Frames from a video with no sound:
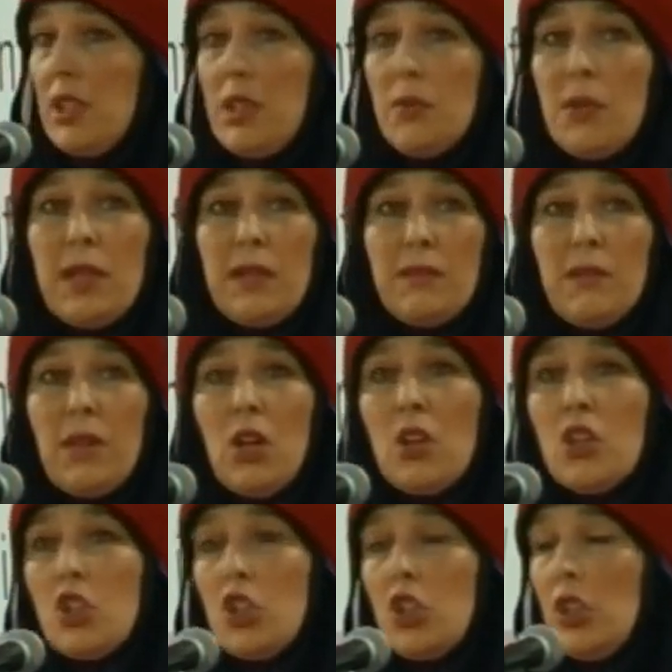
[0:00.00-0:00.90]
He went
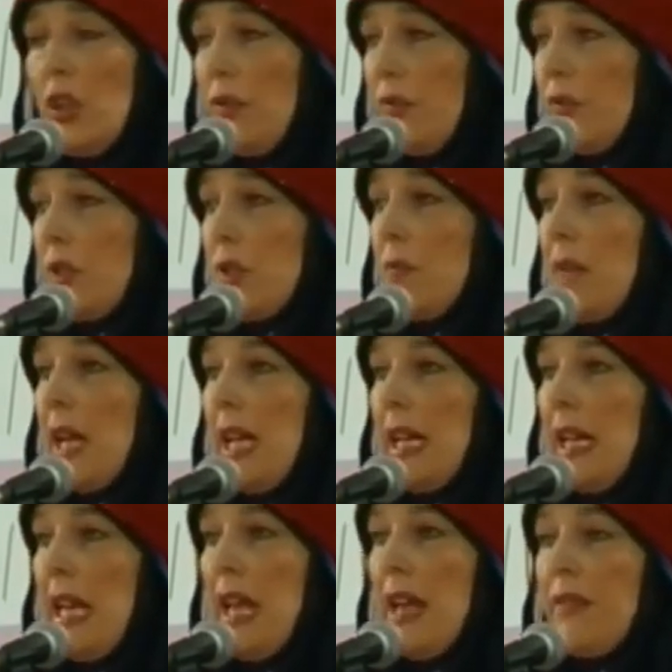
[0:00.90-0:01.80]
marching off to
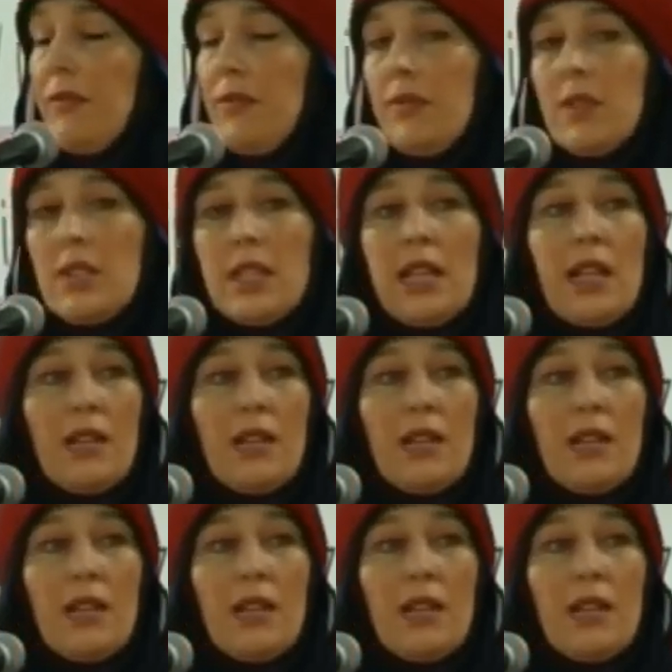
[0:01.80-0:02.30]
my left,